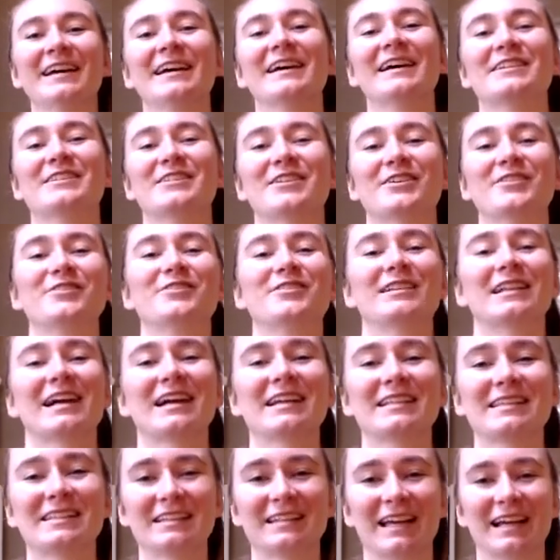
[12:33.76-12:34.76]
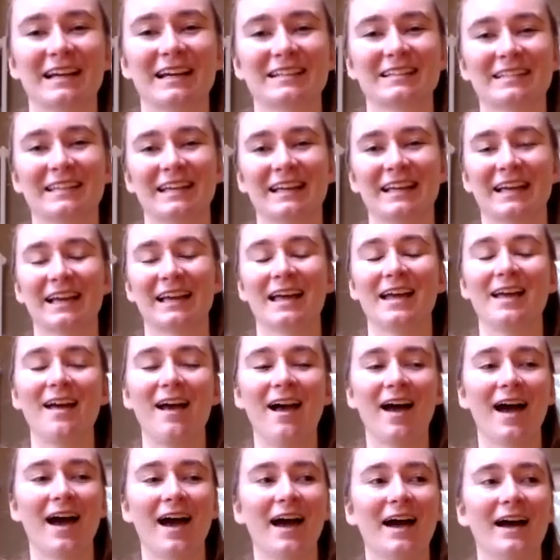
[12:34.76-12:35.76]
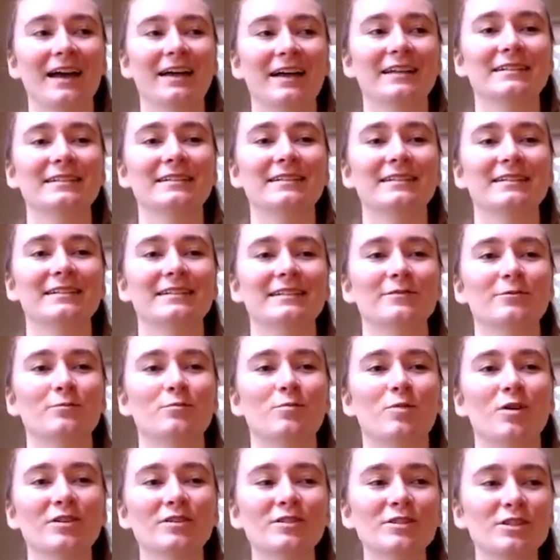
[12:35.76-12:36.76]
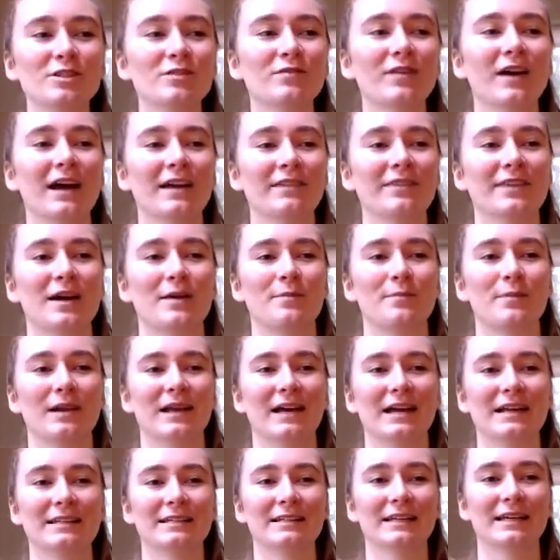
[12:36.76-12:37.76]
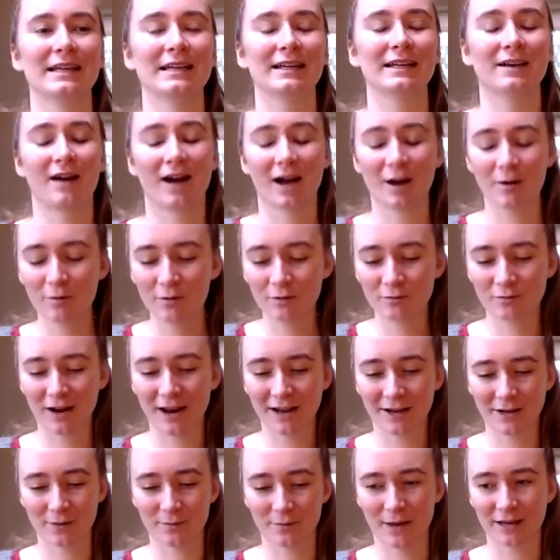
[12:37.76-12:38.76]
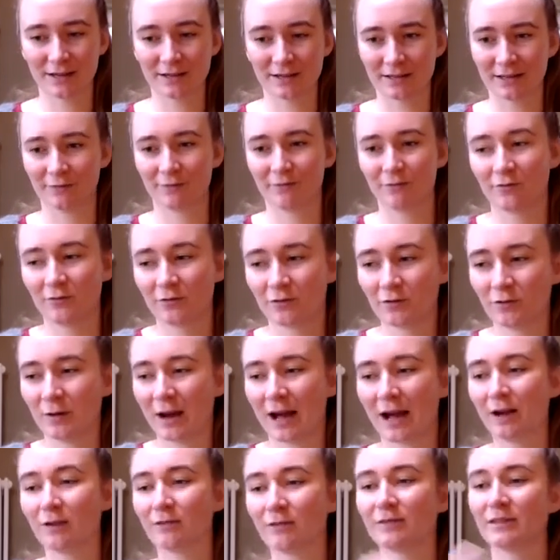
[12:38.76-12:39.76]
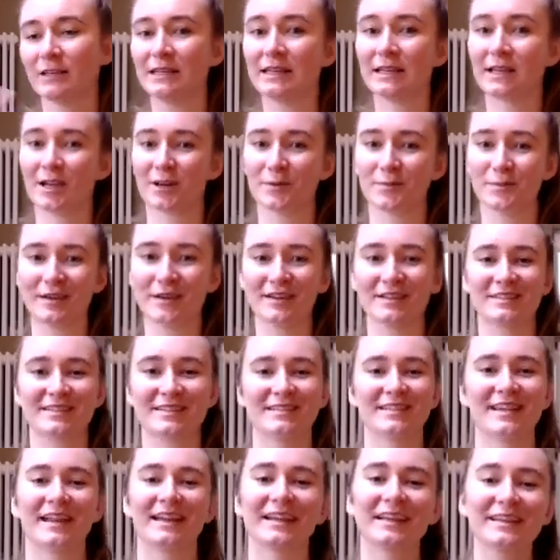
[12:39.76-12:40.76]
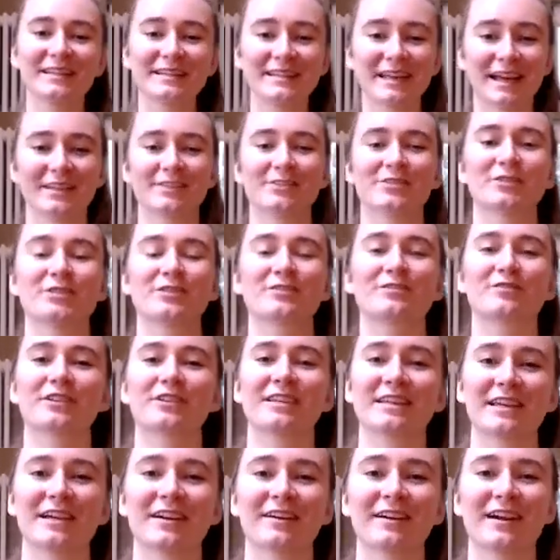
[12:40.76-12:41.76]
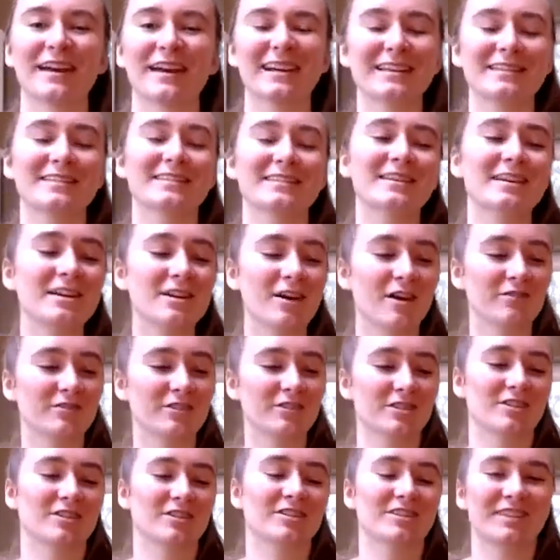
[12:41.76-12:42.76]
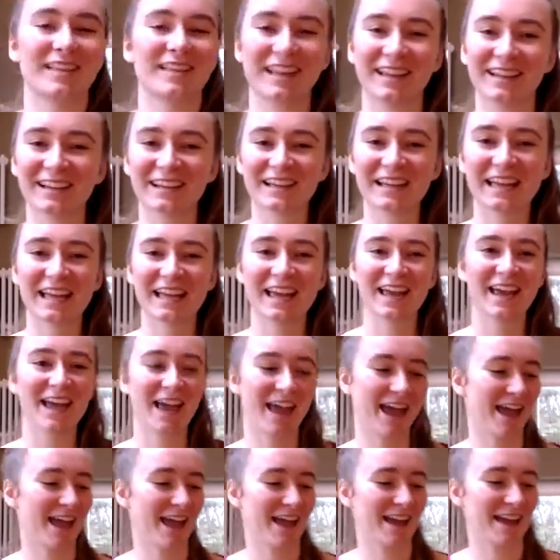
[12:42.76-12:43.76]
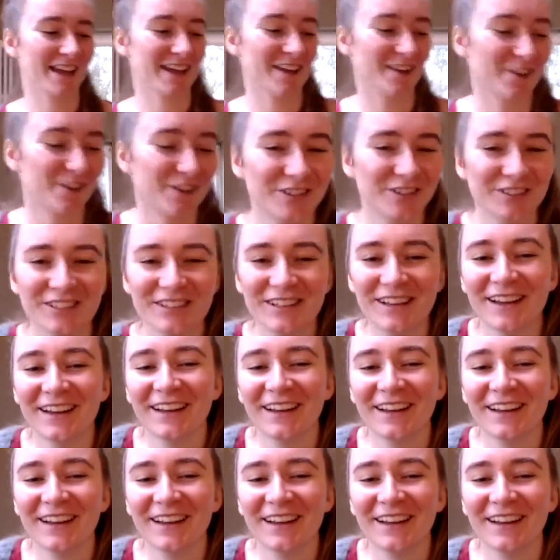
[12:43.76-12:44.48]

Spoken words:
So that's the next thing. And once you've had that planned in, I would recommend throughout the year, because setting intentions for the year, it isn't enough to just think, hey, on